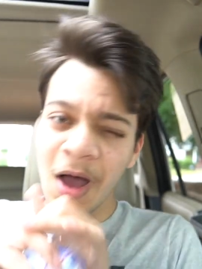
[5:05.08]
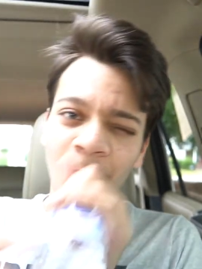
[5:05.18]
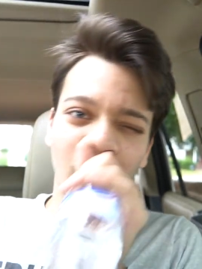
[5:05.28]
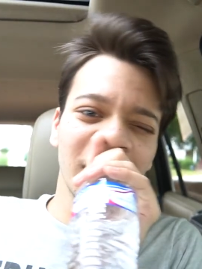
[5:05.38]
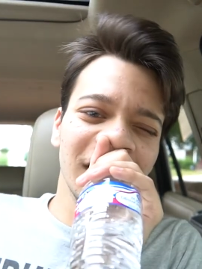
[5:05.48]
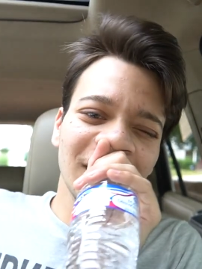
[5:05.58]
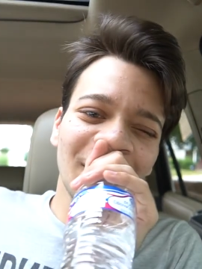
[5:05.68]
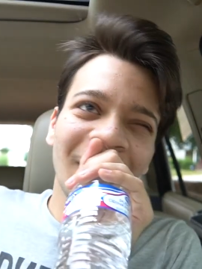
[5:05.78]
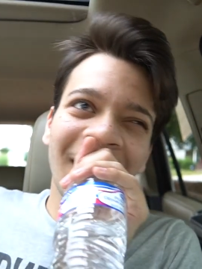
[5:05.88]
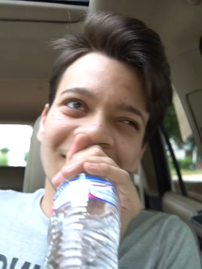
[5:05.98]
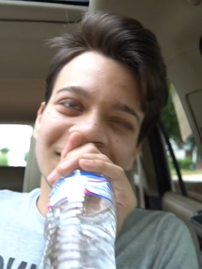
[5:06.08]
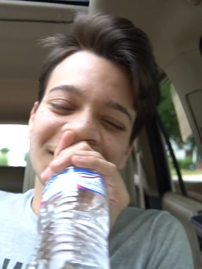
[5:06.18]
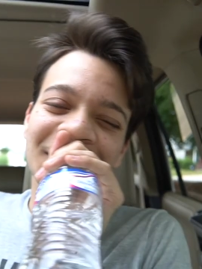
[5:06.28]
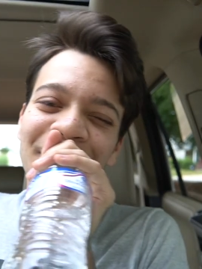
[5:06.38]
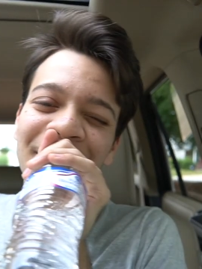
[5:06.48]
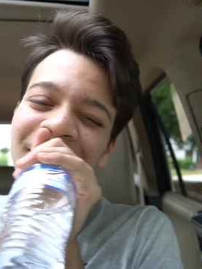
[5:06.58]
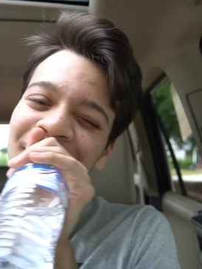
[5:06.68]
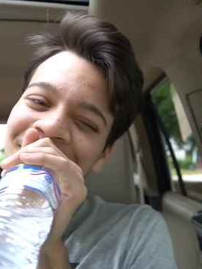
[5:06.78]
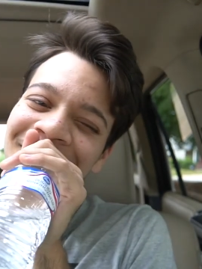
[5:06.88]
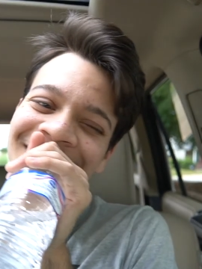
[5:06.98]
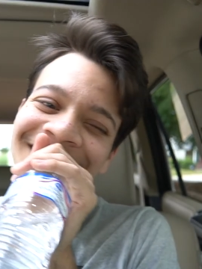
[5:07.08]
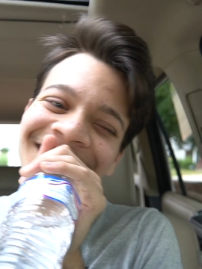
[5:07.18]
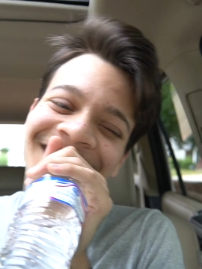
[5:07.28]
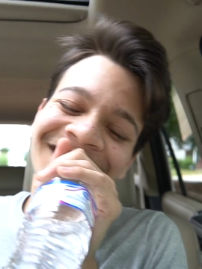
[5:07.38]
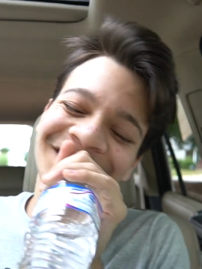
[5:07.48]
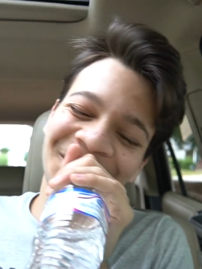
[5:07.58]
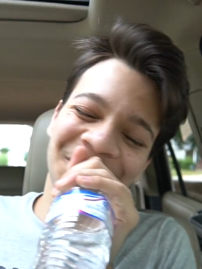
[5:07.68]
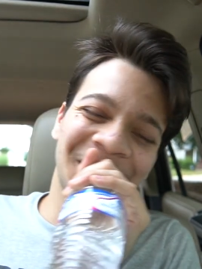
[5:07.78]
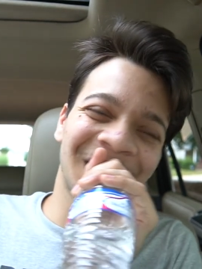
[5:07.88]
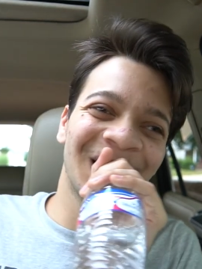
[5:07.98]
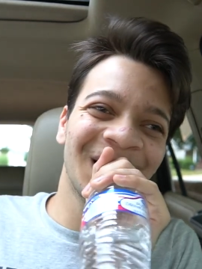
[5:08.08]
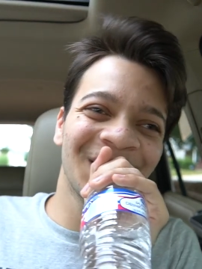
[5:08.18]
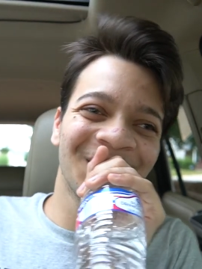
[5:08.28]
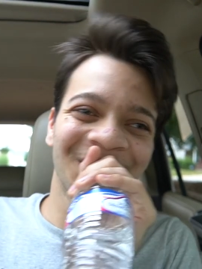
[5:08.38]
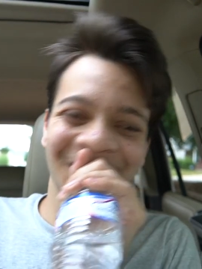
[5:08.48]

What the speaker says: Will your mouth still remember the taste of my love?